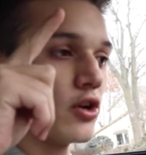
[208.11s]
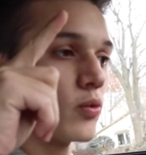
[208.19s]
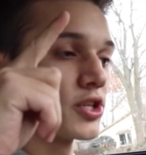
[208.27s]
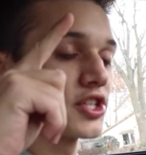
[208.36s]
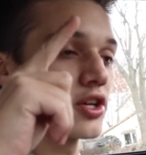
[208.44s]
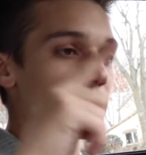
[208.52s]

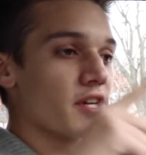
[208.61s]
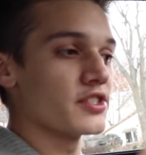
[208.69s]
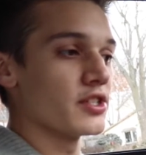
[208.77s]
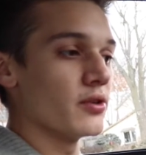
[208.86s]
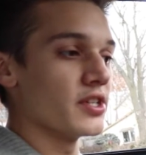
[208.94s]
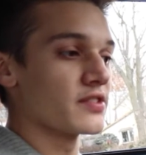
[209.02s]
What you're gonna wanna
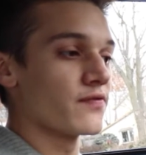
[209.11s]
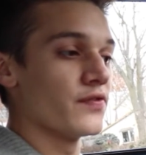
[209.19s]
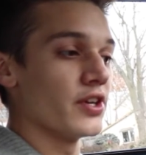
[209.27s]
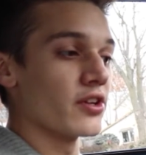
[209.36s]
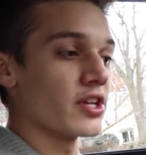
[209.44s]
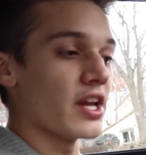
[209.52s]
do is
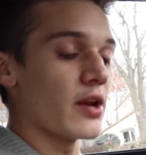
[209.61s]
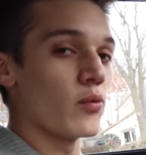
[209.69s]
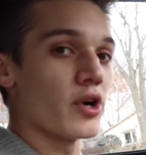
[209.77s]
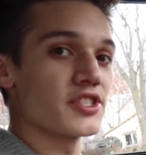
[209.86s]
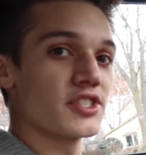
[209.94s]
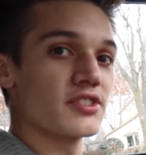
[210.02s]
feel it, and
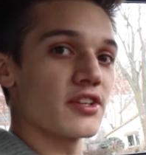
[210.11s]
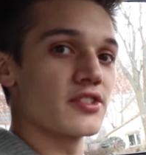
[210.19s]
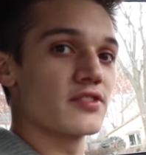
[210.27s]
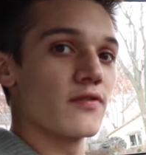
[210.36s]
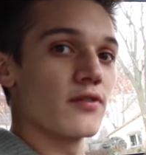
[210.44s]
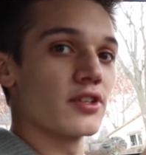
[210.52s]
once
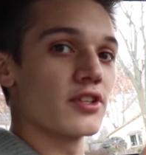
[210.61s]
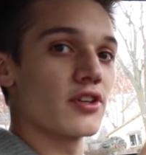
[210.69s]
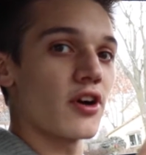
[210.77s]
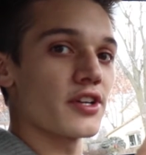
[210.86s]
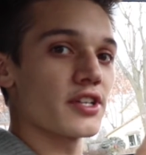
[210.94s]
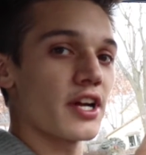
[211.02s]
the
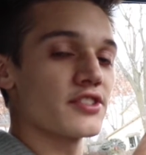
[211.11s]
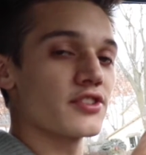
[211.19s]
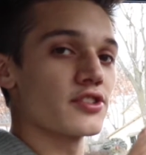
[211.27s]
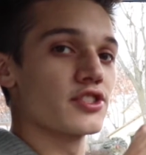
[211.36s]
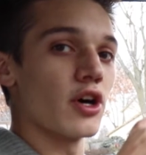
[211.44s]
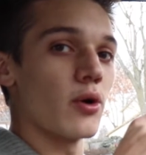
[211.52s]
car kind of
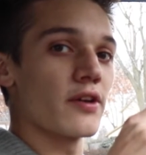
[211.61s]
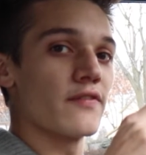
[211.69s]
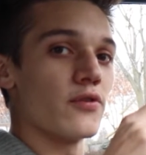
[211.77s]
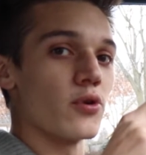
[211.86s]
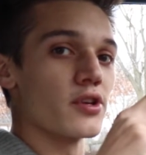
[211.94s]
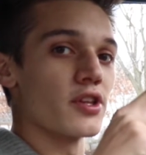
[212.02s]
starts going
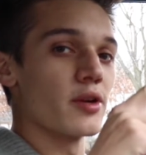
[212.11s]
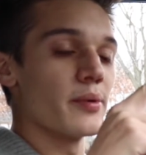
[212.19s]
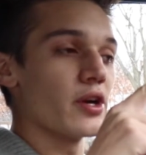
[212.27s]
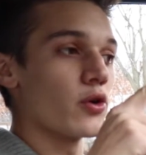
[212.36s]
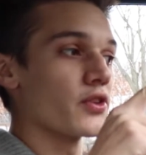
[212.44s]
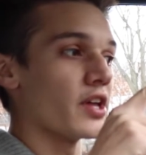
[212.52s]
forward a little
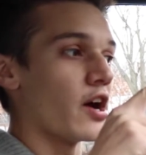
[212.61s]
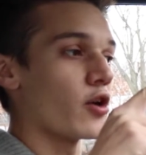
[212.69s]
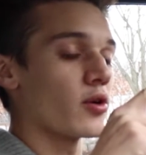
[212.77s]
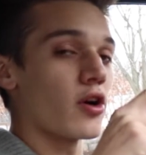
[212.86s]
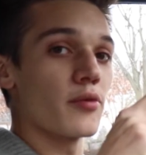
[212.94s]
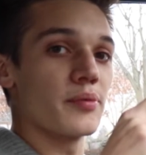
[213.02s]
bit, or the
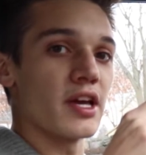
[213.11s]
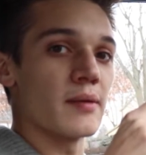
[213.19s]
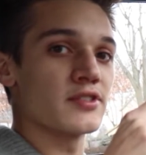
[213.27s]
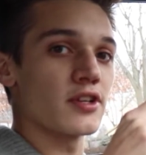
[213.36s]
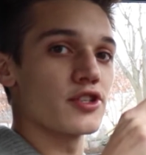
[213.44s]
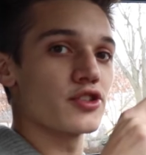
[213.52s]
RPM
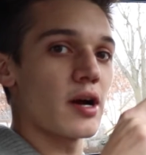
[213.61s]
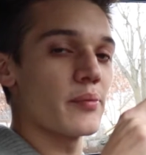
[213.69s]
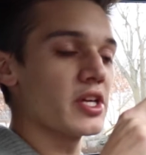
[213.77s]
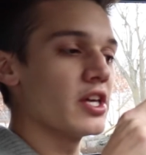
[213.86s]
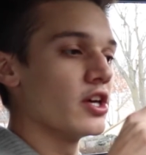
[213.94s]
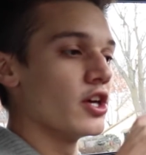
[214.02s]
start
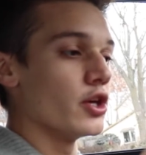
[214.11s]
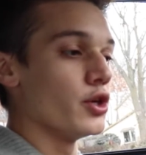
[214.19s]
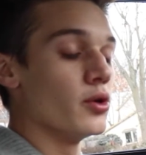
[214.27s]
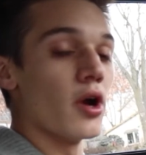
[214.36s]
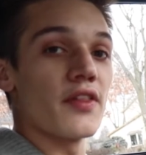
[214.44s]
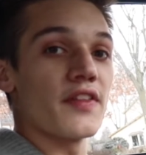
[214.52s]
dropping,
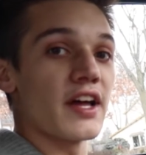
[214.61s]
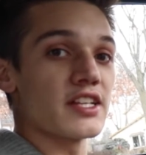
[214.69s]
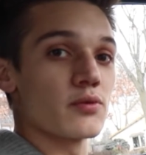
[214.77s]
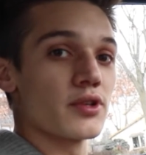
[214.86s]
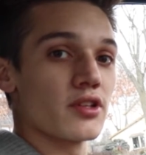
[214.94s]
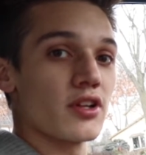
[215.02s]
you know that
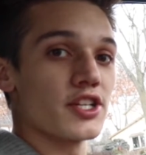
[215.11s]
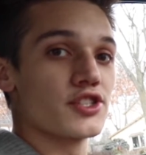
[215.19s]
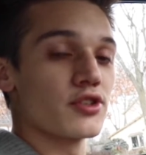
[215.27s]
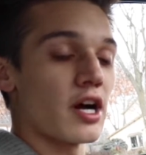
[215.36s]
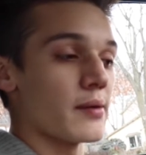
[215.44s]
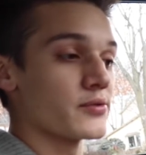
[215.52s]
that's where the clutch
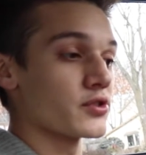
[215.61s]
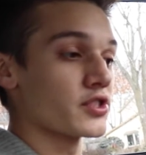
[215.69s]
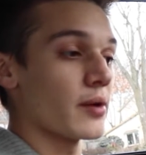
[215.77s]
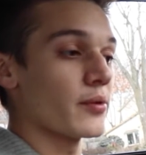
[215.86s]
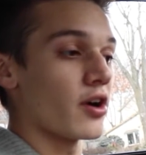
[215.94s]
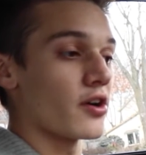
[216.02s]
drops. So
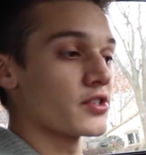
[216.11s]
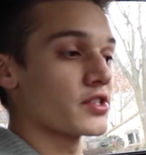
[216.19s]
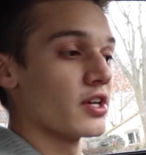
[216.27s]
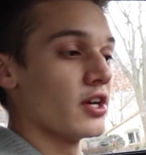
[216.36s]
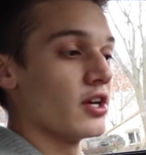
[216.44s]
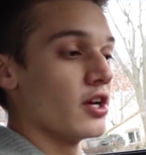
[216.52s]
some cars,
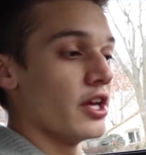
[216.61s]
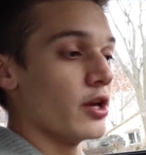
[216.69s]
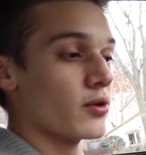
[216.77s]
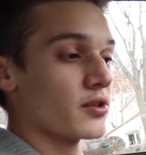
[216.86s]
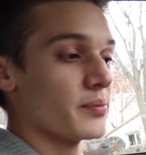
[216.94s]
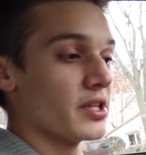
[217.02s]
it
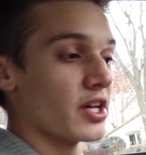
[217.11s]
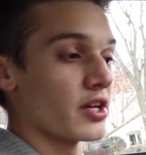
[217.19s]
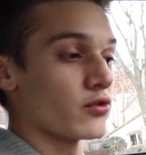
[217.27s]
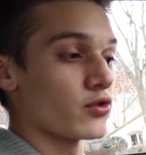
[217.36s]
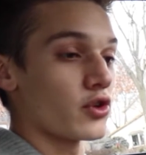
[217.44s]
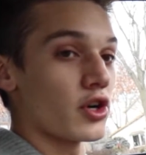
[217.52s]
would be
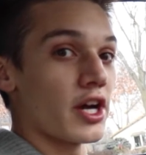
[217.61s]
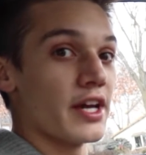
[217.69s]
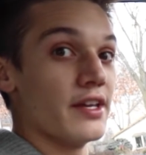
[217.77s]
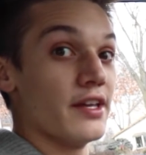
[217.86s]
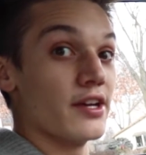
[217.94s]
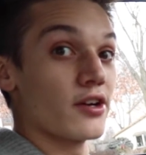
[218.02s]

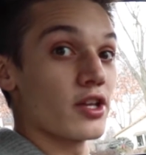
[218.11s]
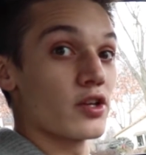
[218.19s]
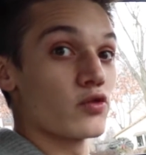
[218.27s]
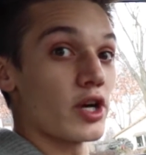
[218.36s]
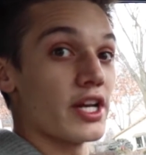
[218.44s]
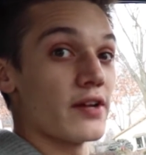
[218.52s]
right here,
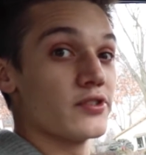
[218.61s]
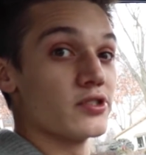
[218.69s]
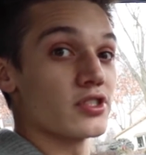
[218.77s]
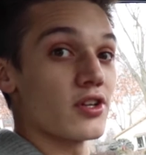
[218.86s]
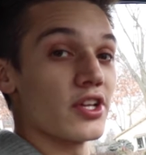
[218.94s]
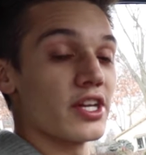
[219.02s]
right after you
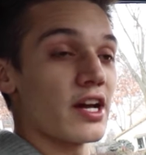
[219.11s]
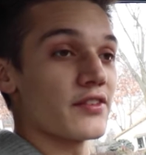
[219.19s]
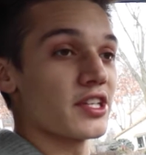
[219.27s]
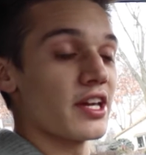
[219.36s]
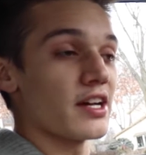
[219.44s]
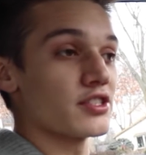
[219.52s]
start letting out
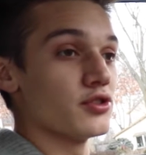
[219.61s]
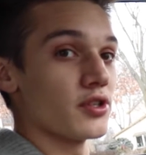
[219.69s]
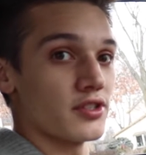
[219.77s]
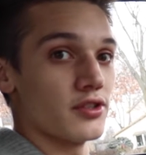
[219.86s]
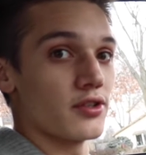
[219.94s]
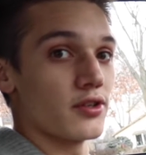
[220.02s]
the gas,
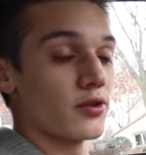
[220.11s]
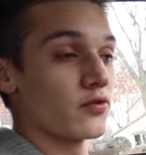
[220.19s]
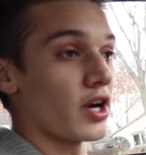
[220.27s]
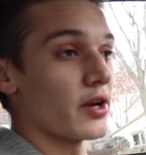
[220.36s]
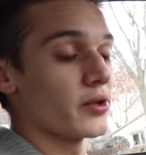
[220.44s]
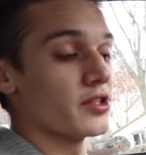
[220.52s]
or
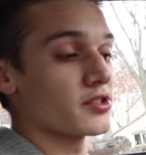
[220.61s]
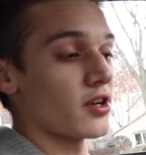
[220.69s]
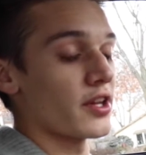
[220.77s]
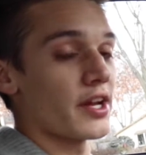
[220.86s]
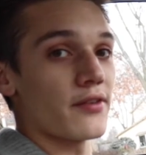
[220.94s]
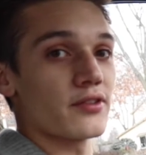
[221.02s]
right when you start
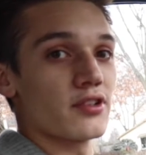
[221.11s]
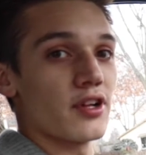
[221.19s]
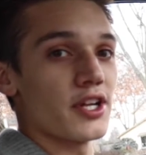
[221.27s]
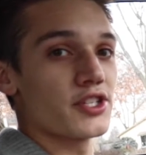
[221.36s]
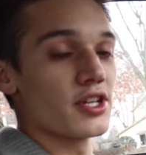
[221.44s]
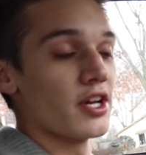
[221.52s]
letting out the
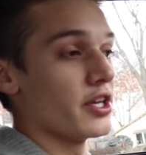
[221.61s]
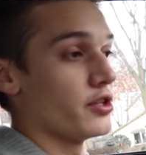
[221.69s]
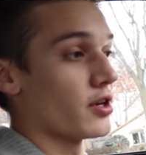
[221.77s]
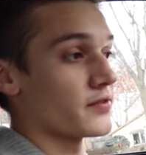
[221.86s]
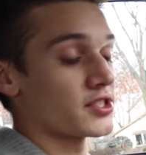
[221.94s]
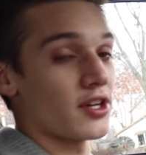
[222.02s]
clutch,
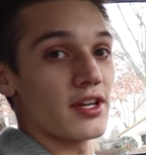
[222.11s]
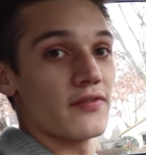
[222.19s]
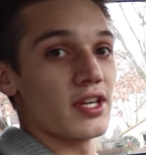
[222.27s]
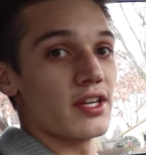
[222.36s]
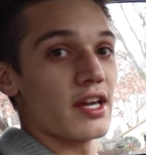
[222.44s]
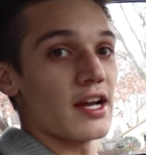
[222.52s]
you'll have to start
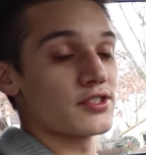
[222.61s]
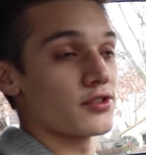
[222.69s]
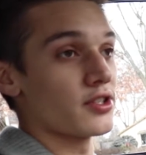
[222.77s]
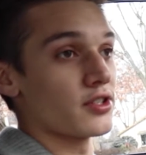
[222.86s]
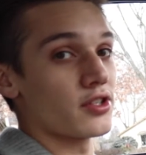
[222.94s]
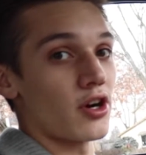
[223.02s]
giving it gas,
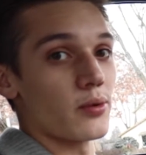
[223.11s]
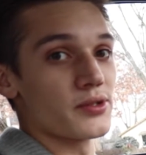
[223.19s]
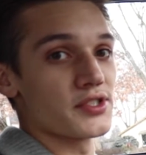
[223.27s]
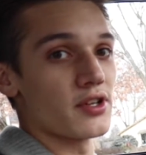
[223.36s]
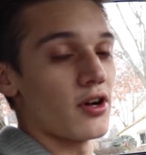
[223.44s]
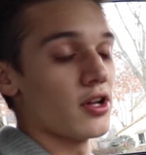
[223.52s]
or the car will
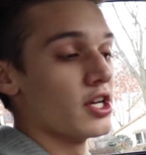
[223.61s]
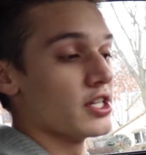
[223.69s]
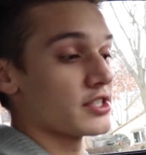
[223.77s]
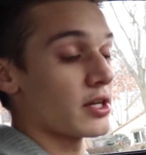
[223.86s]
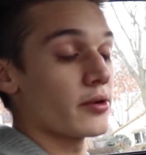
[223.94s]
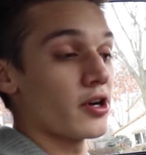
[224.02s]
stall.
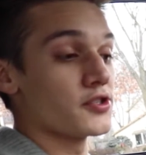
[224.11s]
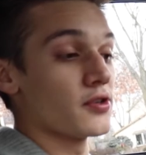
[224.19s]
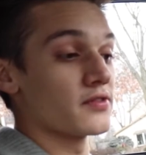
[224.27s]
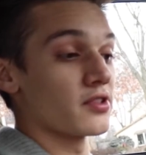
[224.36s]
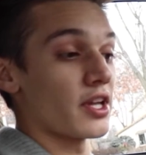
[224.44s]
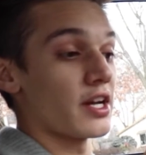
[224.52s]
Some cars, you
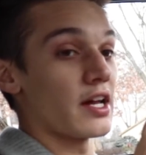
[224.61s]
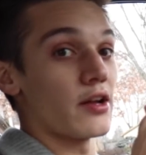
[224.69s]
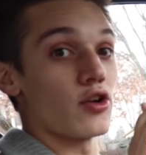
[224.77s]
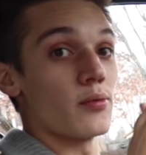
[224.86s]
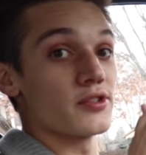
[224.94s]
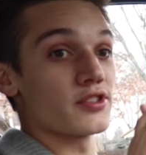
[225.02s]
have to let it out
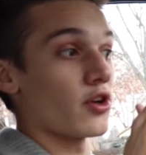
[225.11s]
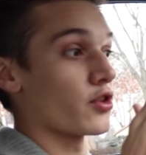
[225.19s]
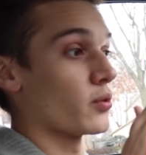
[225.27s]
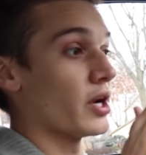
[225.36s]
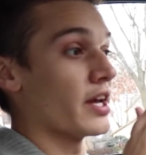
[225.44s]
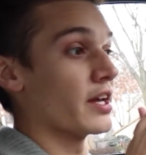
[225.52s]
almost all the
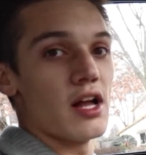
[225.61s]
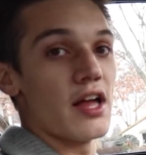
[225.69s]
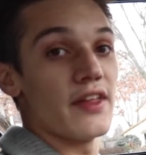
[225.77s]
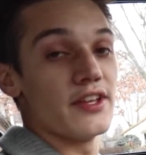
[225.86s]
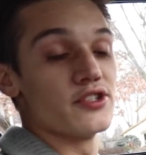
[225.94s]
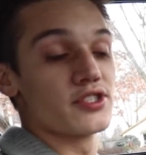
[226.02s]
way,
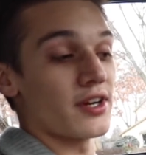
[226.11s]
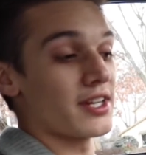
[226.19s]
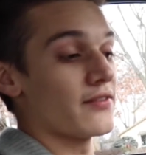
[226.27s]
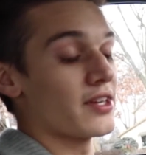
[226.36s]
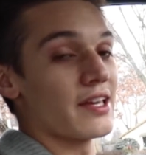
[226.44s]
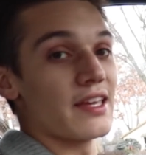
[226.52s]
and then you start
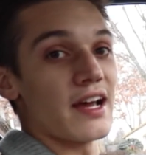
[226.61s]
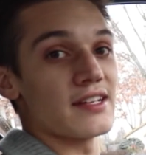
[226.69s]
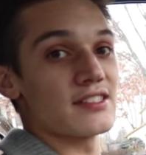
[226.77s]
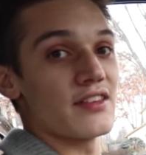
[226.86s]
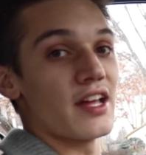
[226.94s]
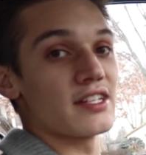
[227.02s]
giving it
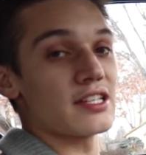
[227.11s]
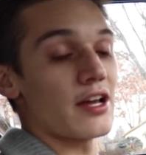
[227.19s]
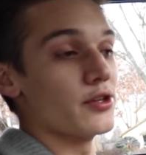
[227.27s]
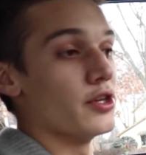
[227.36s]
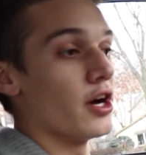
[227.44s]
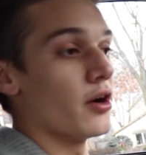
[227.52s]
gas, and that's how
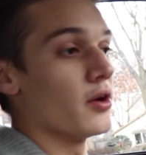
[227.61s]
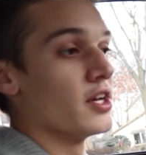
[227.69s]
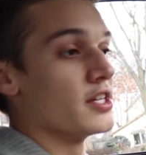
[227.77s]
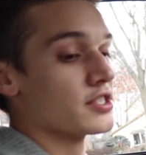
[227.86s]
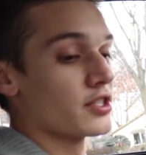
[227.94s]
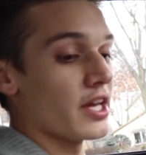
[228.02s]
you know.
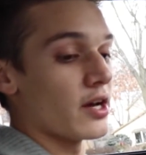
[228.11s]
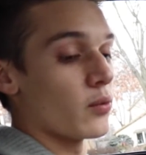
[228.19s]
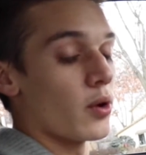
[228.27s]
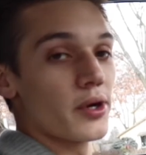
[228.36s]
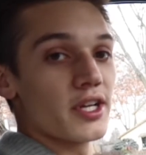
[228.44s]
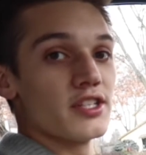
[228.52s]
So yeah,
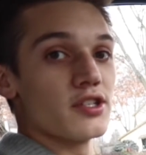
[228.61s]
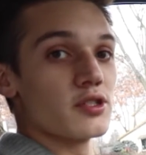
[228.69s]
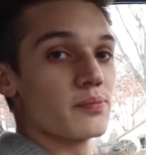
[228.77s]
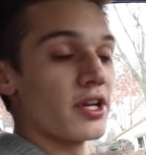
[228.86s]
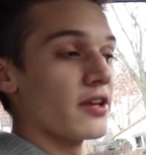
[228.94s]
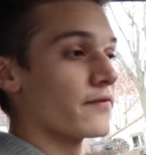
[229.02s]
what we're gonna do is
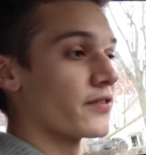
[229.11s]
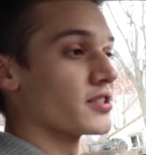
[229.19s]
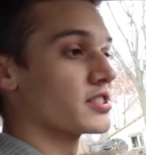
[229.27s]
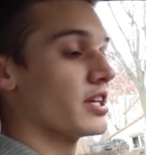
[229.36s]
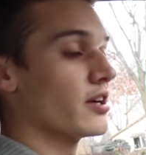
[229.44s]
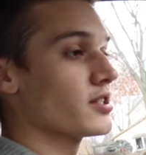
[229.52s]
put it in
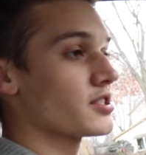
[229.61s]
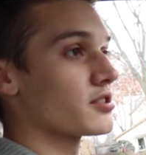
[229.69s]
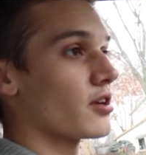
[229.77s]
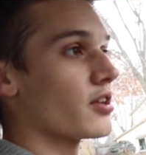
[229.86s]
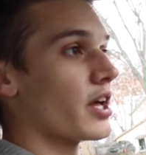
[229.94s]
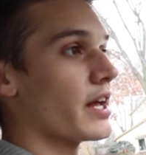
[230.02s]
first gear,
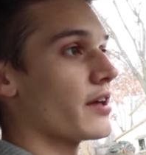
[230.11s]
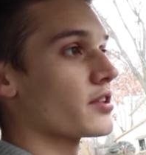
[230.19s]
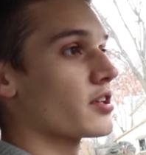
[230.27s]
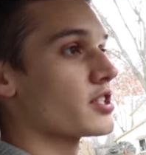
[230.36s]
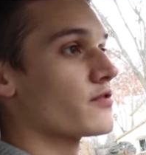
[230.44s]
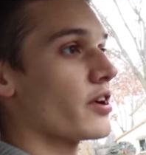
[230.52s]
start letting out the
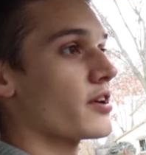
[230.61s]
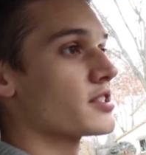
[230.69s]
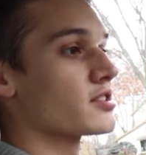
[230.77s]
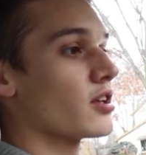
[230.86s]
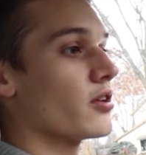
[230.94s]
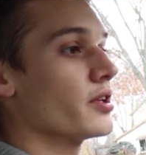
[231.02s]
clutch very
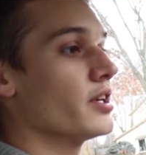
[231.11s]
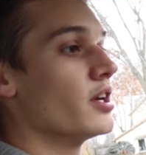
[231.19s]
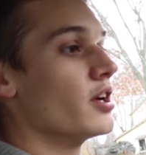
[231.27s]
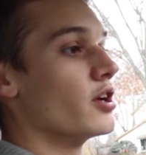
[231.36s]
slowly.